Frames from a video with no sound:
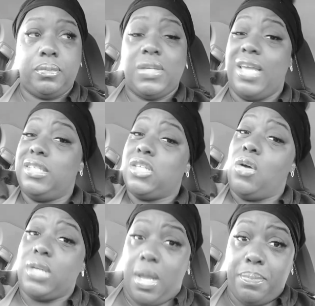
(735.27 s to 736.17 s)
And it's
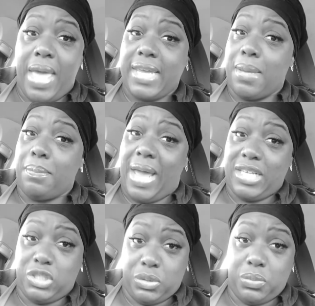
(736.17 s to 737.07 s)
gonna come back and
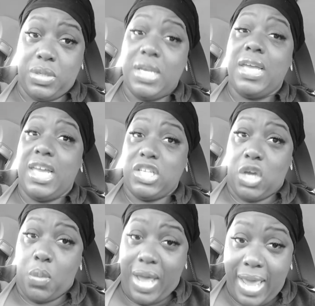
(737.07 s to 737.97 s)
bite you in
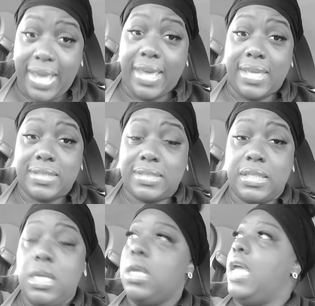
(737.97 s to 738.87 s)
your ass.
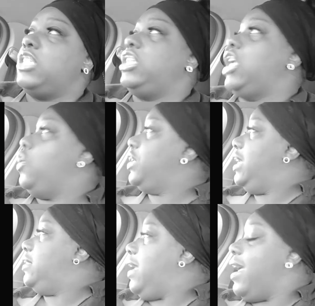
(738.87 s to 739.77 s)
And she don't
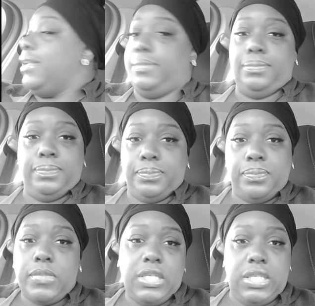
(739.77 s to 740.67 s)
get that.
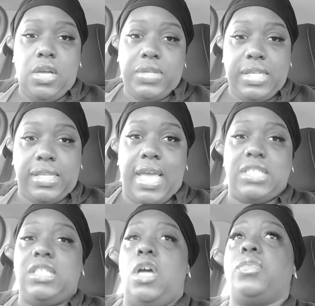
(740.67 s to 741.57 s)
She don't get that.
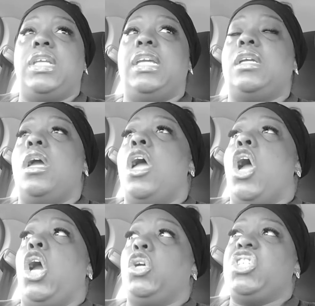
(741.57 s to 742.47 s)
She don't think
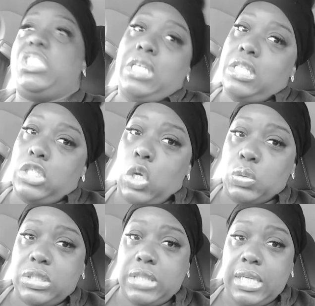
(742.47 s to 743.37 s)
her shit don't
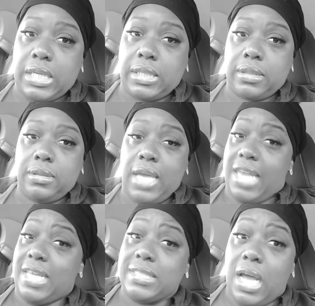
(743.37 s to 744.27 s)
sting.
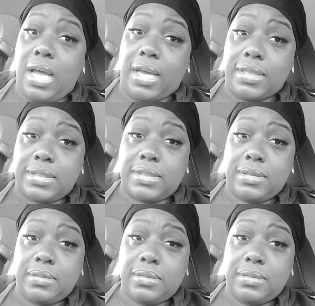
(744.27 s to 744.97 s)
And it does.